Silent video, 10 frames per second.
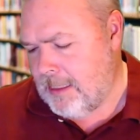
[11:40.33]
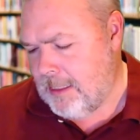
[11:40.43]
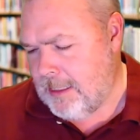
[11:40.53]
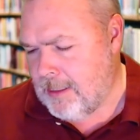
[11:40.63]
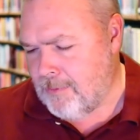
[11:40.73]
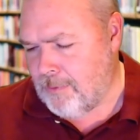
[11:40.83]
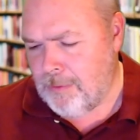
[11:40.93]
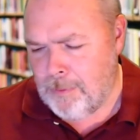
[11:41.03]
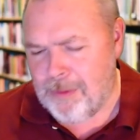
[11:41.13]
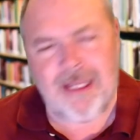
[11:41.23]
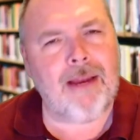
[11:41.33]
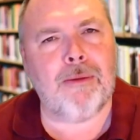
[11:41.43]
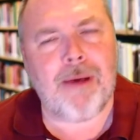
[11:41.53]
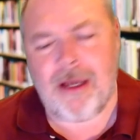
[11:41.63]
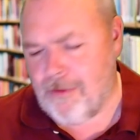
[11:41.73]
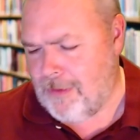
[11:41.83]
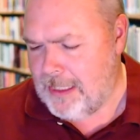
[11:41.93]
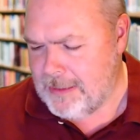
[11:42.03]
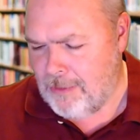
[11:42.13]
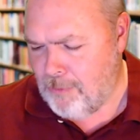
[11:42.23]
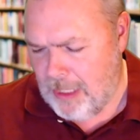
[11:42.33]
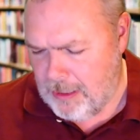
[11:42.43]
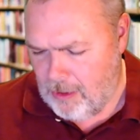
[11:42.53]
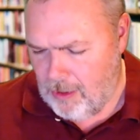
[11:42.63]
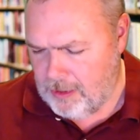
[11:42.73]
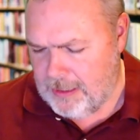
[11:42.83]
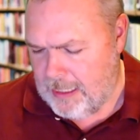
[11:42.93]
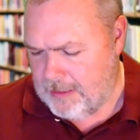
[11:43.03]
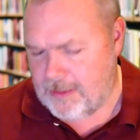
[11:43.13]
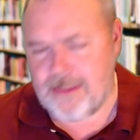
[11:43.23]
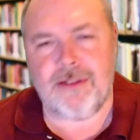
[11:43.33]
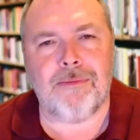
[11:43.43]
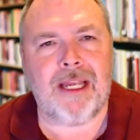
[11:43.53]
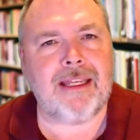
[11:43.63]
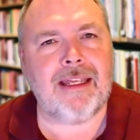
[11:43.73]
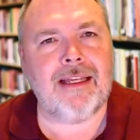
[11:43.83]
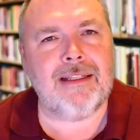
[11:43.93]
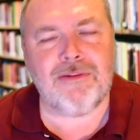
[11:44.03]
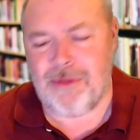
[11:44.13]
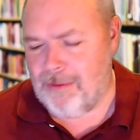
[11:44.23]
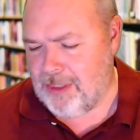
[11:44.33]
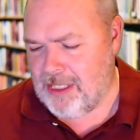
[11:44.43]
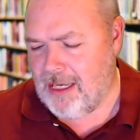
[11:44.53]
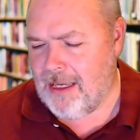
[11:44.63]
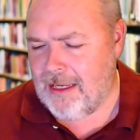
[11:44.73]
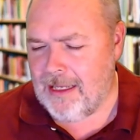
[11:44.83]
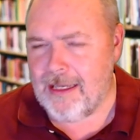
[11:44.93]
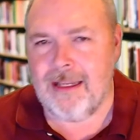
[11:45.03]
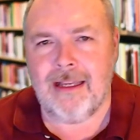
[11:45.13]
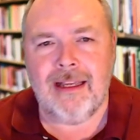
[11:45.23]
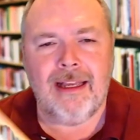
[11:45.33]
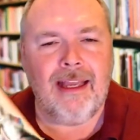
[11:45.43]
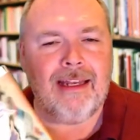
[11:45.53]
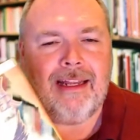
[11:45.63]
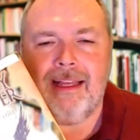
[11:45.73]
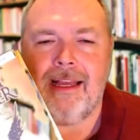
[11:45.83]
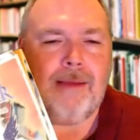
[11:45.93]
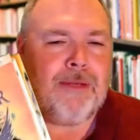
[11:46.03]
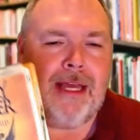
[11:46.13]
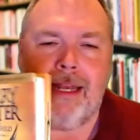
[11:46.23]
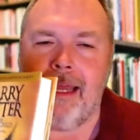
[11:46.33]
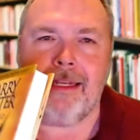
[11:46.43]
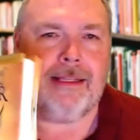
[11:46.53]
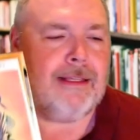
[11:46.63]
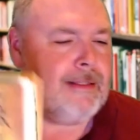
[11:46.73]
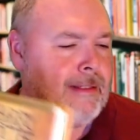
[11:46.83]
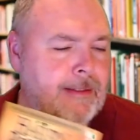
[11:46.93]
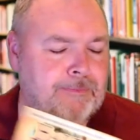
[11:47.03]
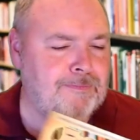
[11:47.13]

And we were big Harry Potter fans. I read all of that to my kids when they were young, and and I'm not adding this in.